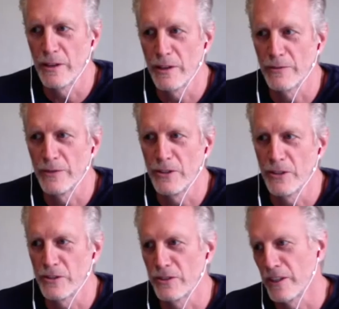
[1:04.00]
their
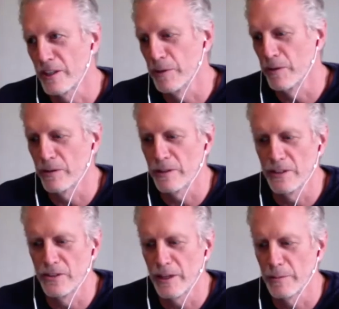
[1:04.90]
features is going to be
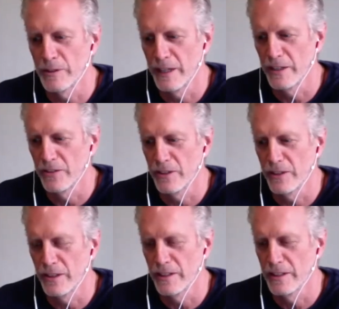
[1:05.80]
released simultaneously
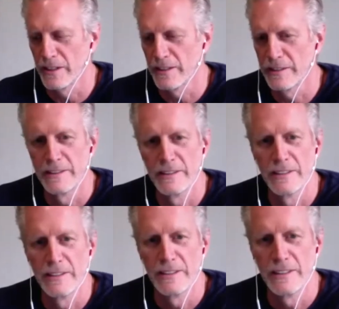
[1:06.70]
on uh,
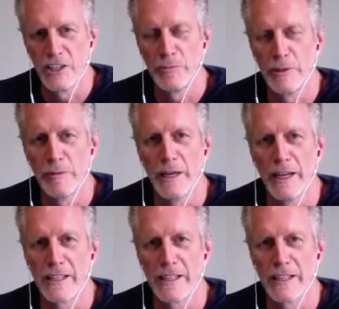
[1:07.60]
HBO, HBO Max.